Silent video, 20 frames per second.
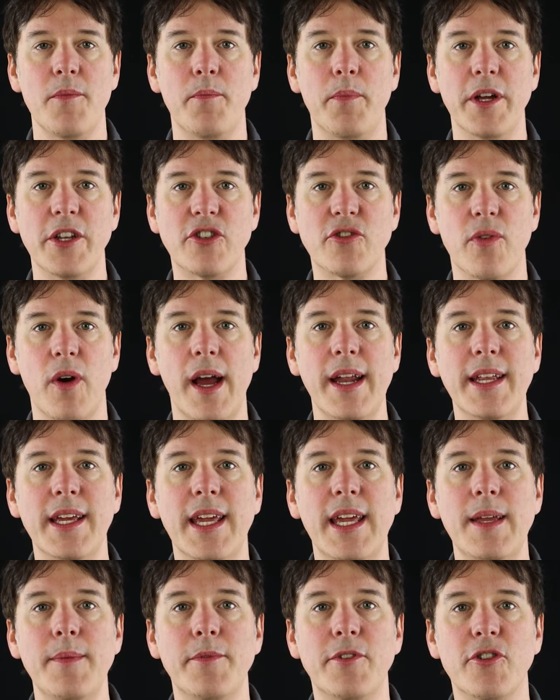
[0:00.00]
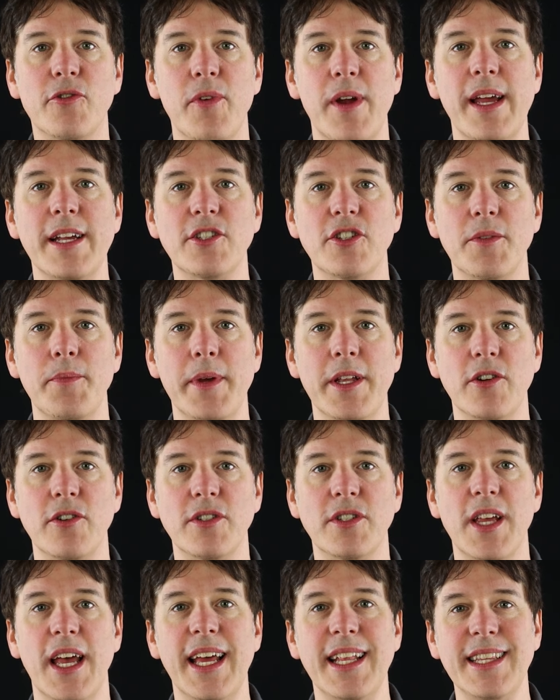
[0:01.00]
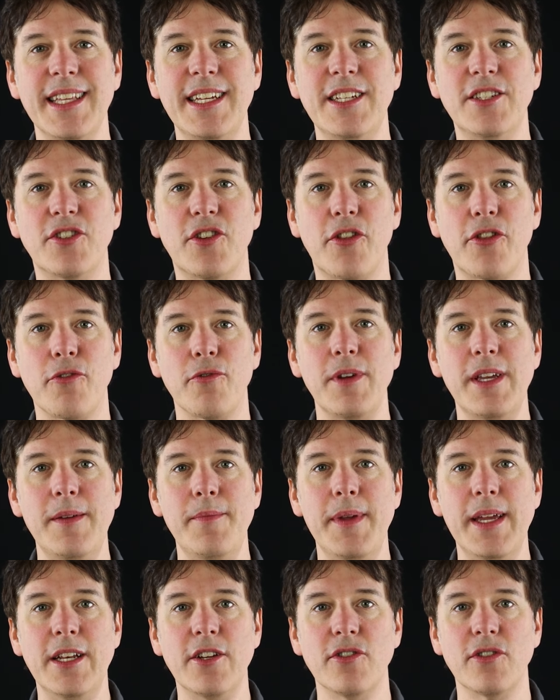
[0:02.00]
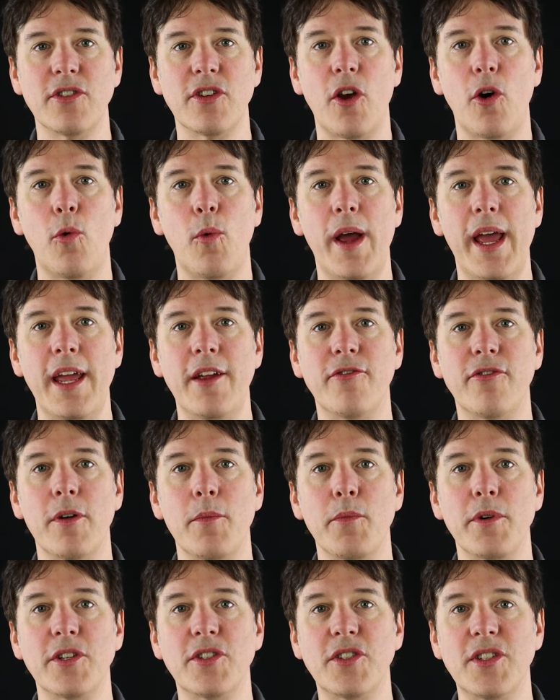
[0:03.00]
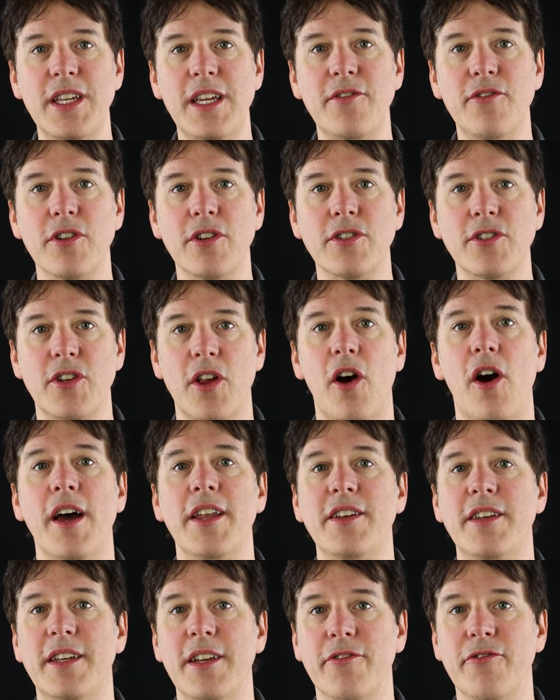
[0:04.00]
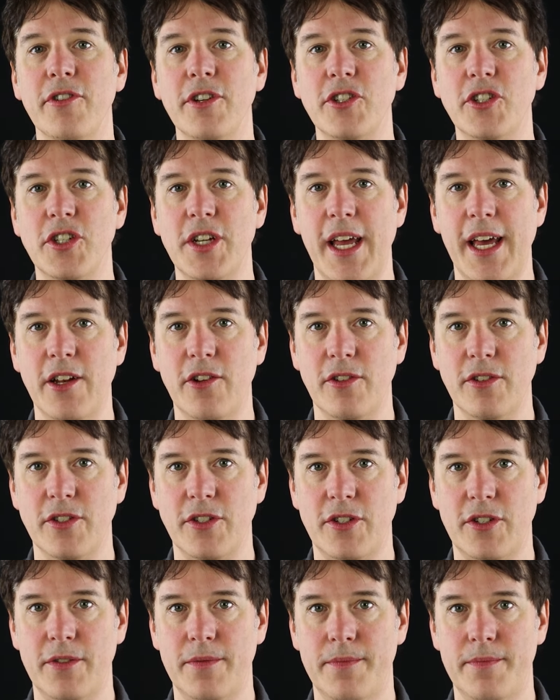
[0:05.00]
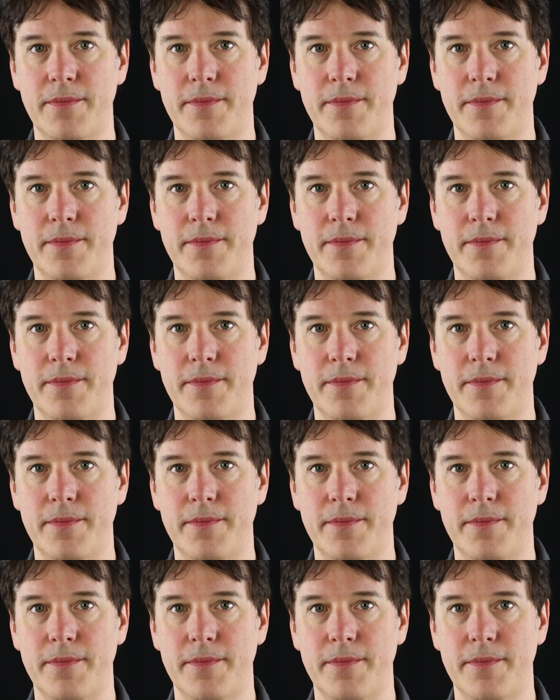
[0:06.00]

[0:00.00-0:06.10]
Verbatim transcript: but try to keep transmitters at least three meters away from receivers on different channels.